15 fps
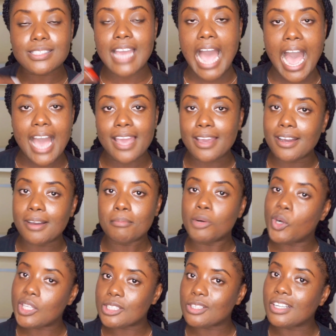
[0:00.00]
I am
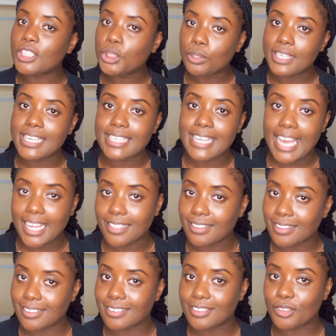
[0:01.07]
also a
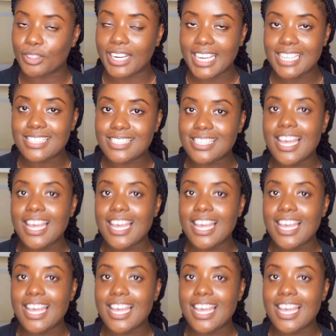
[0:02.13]
Trinidadian, right?